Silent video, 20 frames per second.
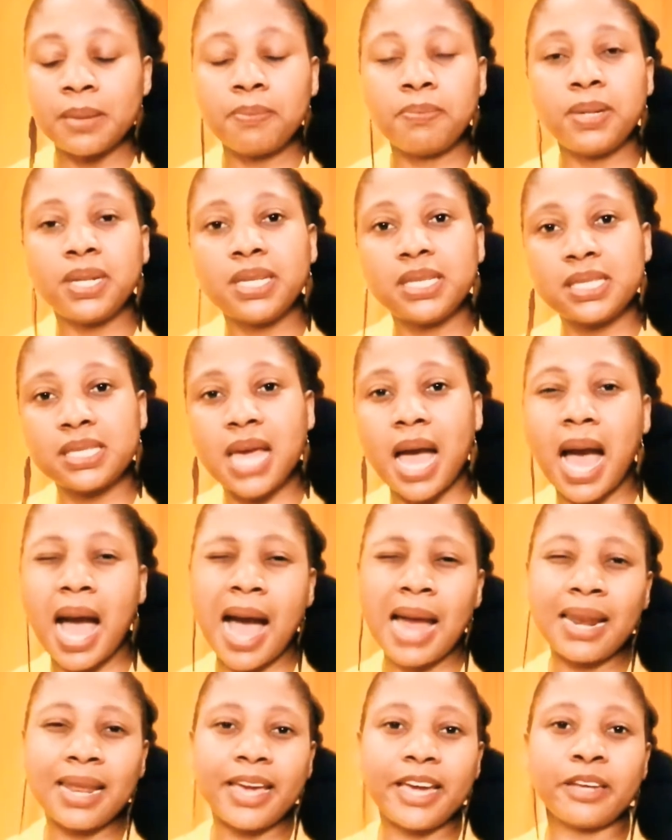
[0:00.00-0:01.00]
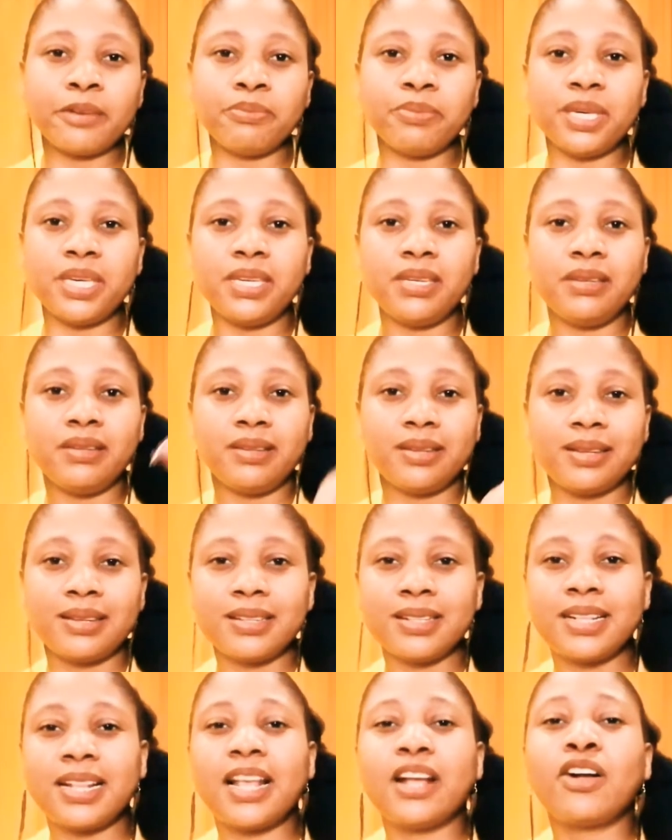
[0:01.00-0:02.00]
Please holler at me.
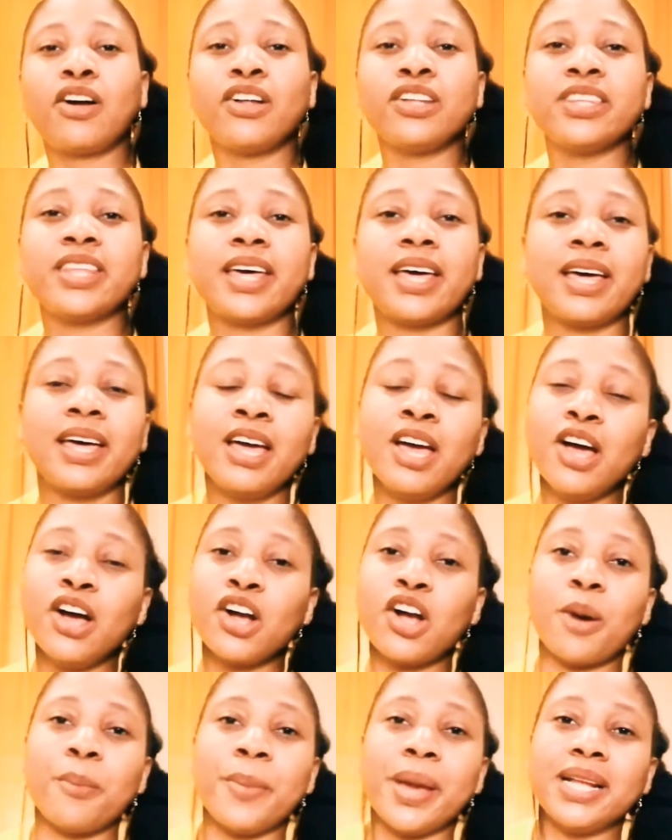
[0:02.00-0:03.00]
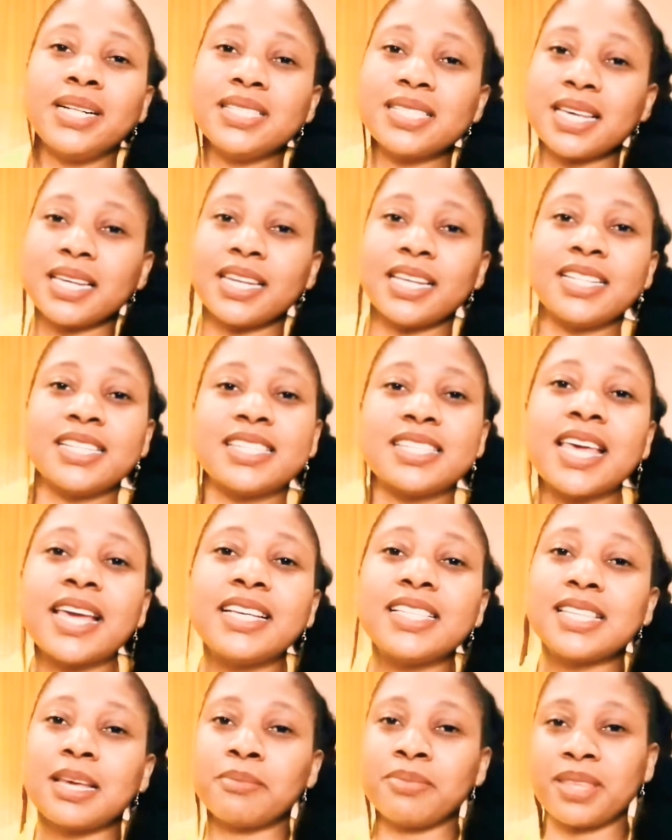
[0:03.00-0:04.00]
Click on the comment and then say
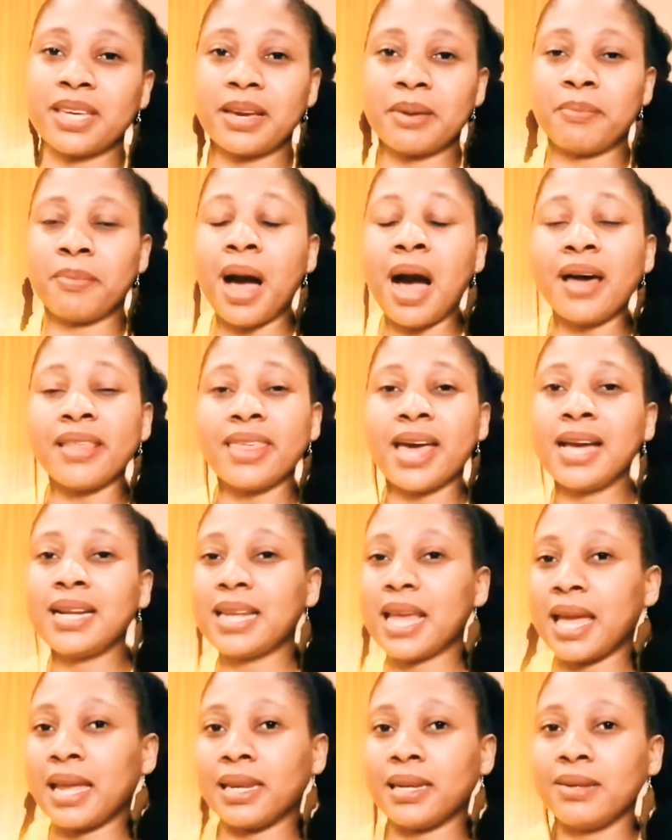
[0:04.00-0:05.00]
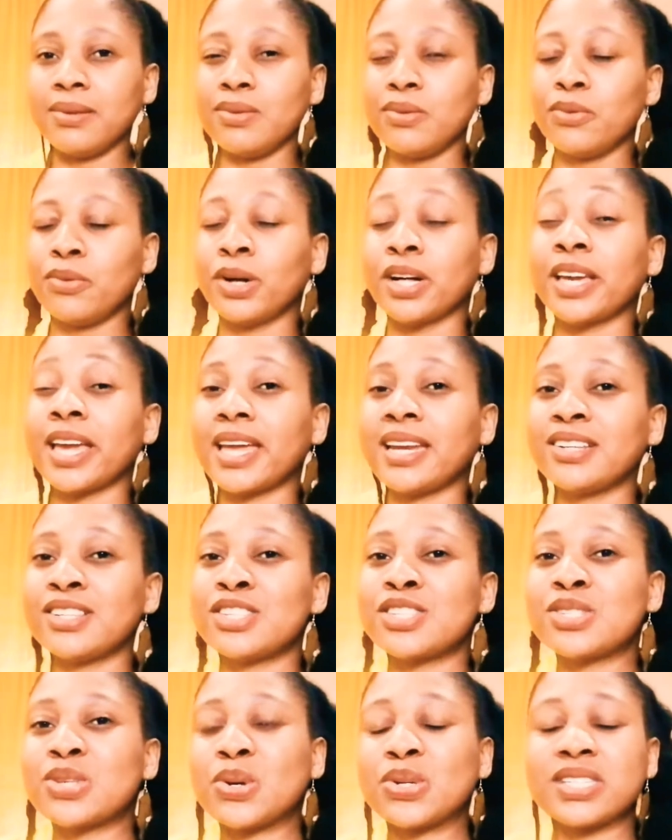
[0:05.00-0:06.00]
something about that, and we'll get it
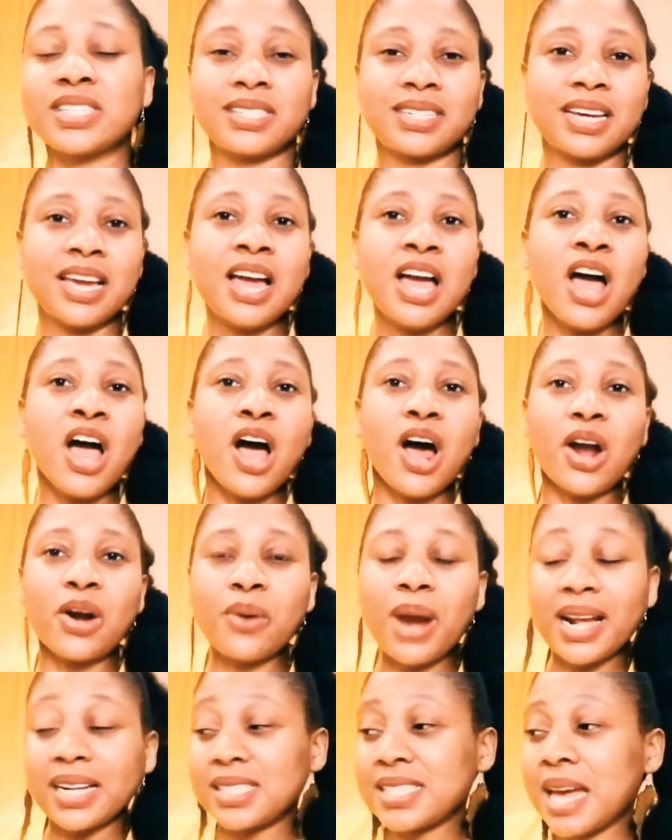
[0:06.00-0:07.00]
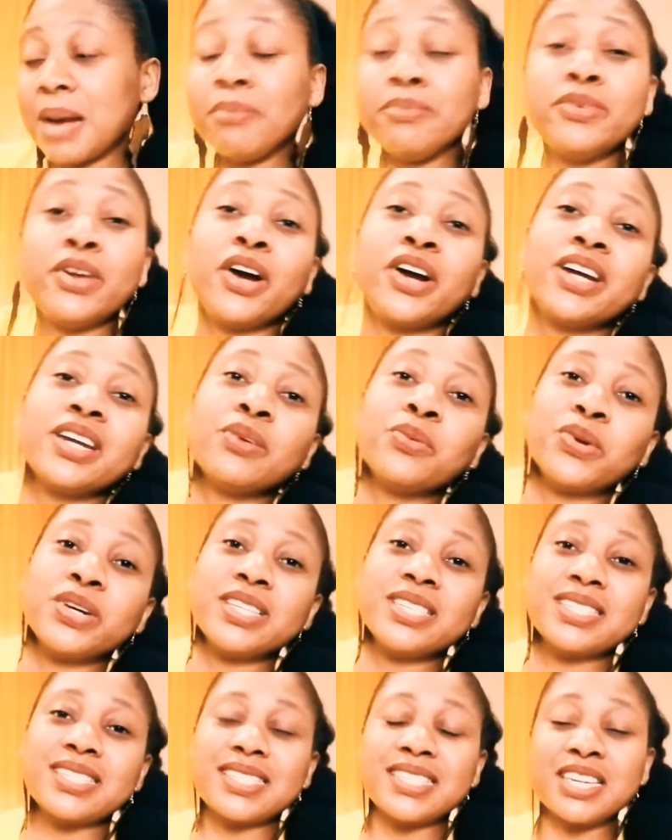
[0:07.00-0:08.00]
sorted. All right, I'm not gonna
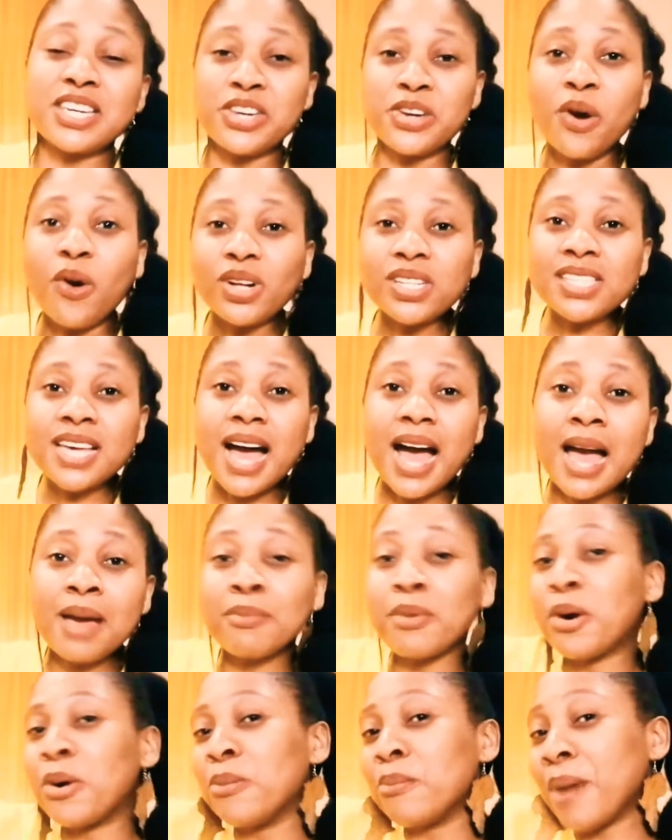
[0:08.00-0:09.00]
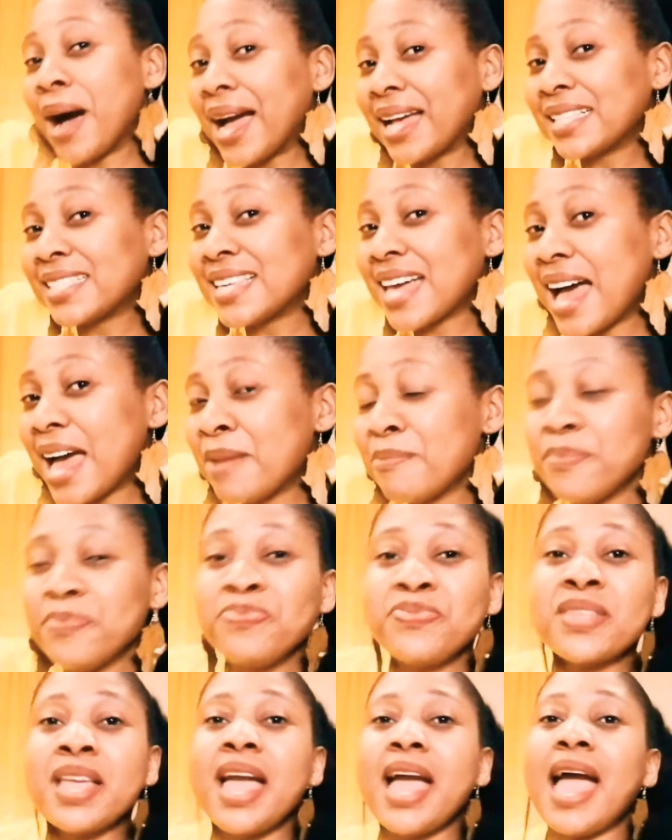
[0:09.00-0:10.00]
waste your time or my time,
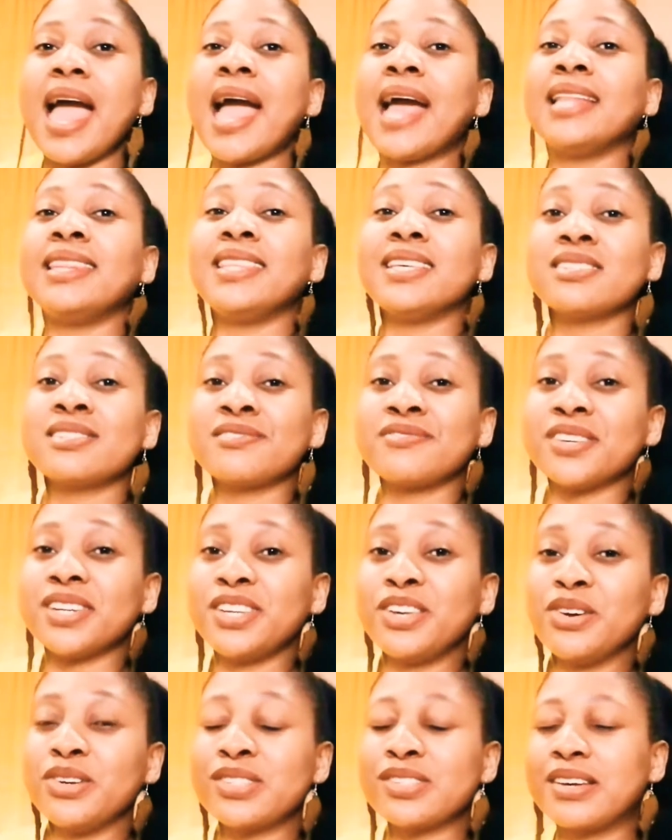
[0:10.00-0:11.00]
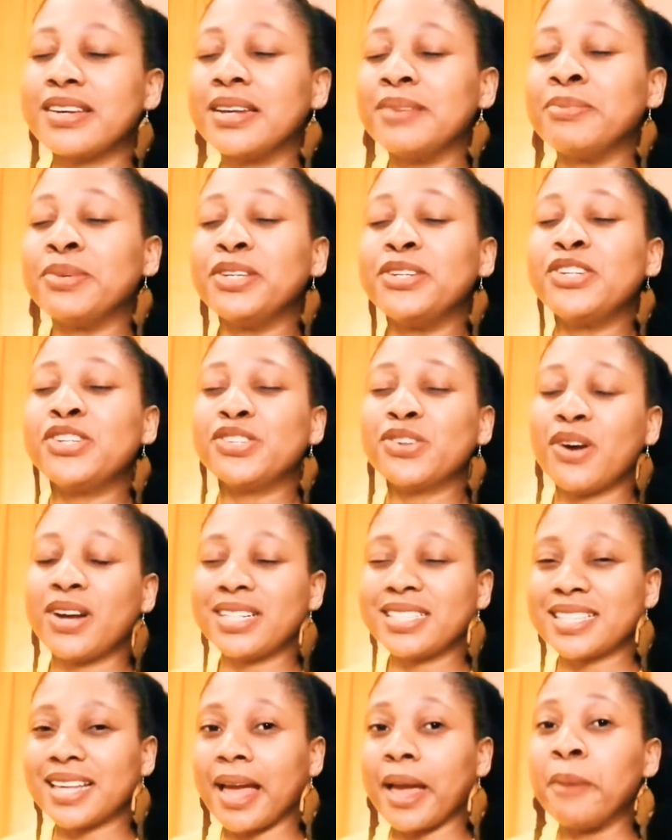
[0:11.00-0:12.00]
and this video is gonna be
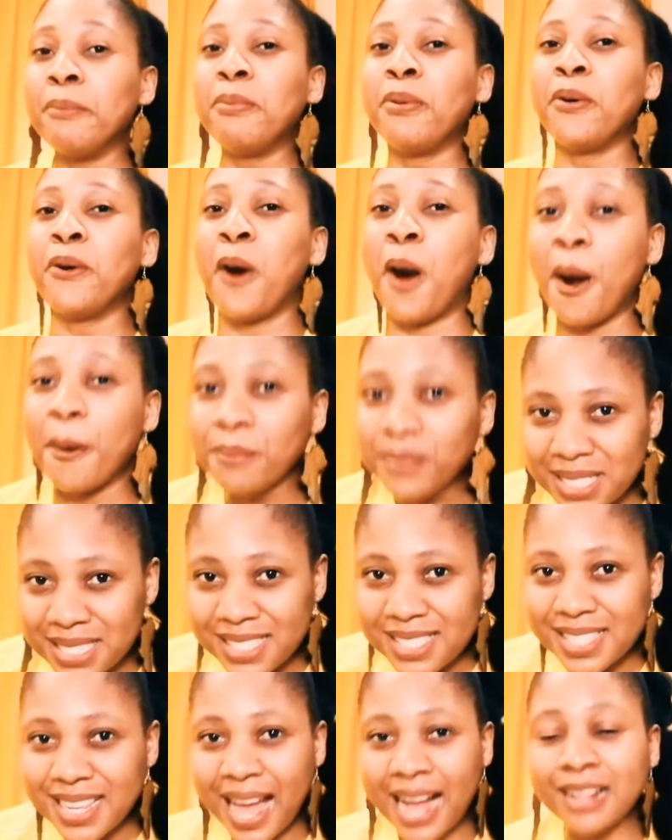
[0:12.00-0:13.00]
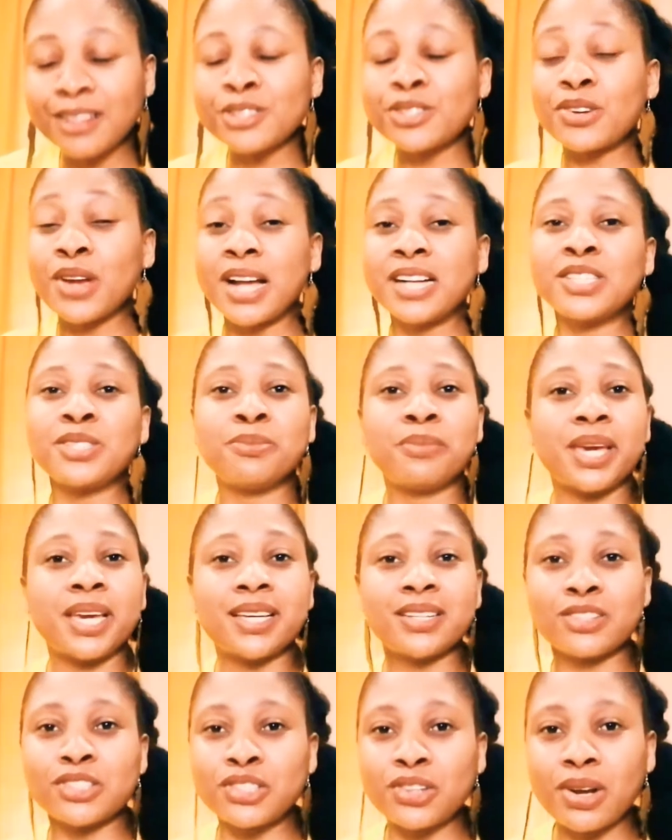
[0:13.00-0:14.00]
short. I promise I'll try to make
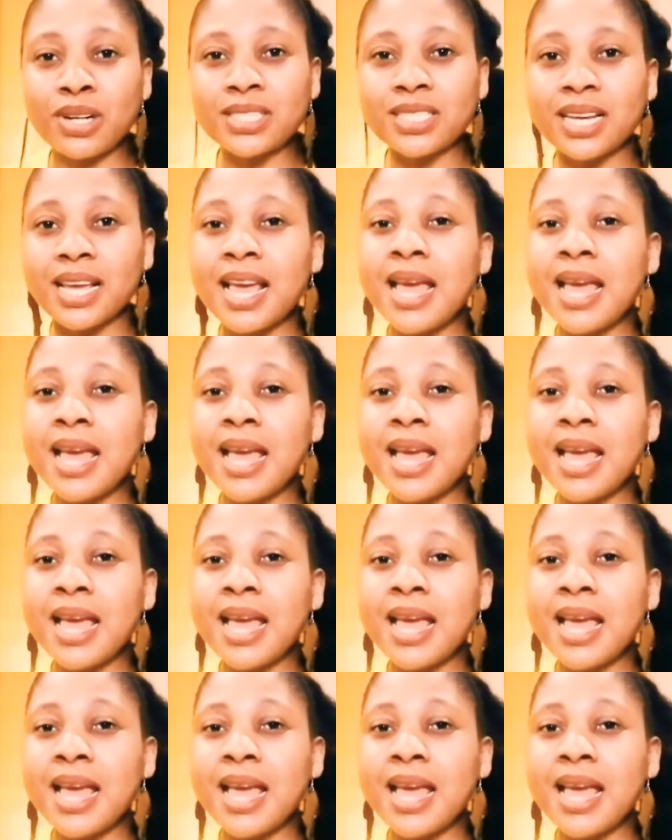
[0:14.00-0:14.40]
it short.